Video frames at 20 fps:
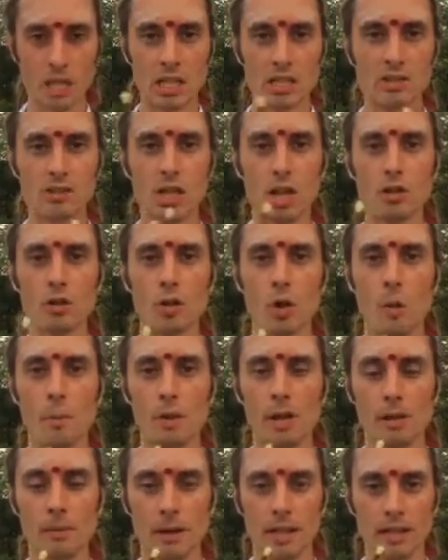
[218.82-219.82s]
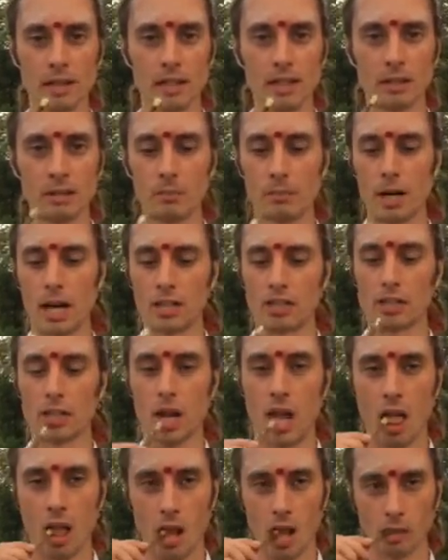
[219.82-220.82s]
it'll start to open up like a little
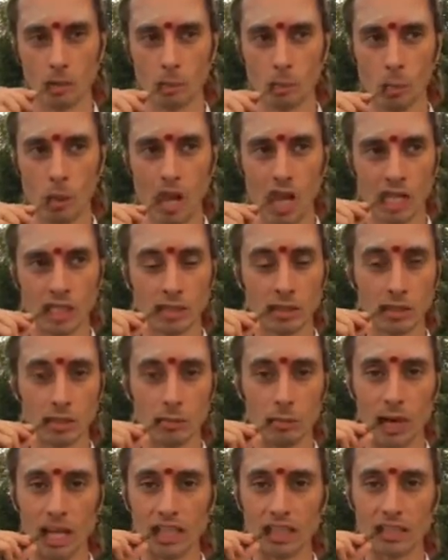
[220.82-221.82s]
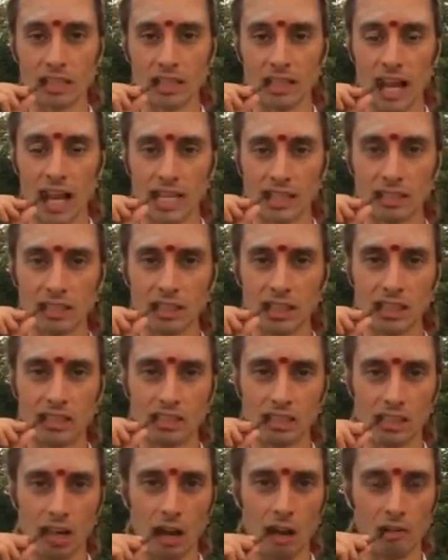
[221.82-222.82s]
brush. So when it's actually
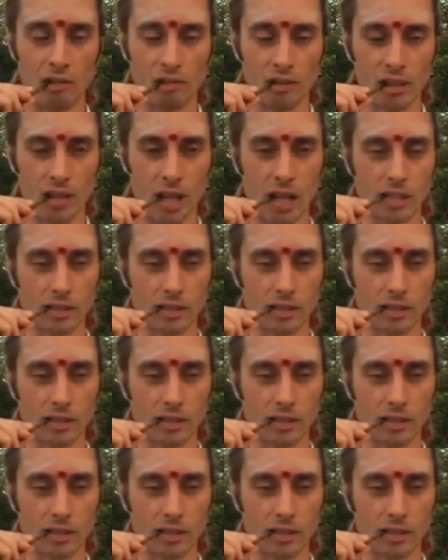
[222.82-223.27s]
soft,